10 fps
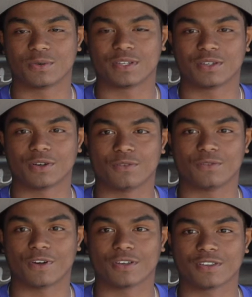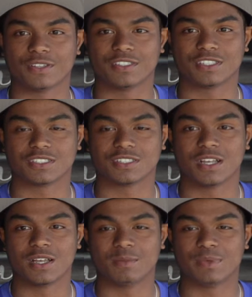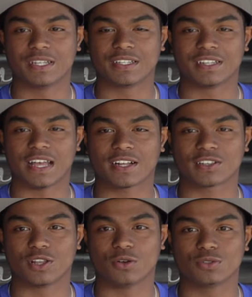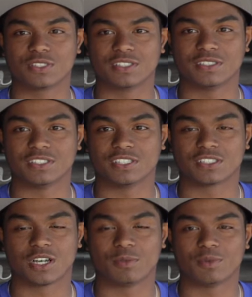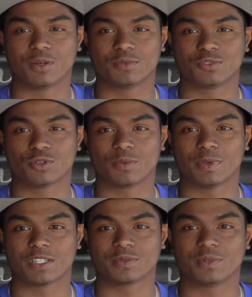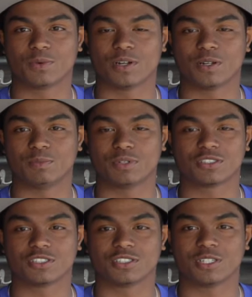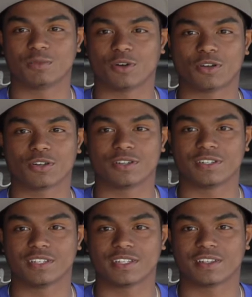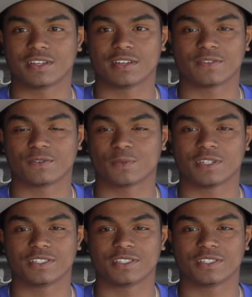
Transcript: we can go farther and just being that close and just coming up short makes me want to push the team harder and get there for my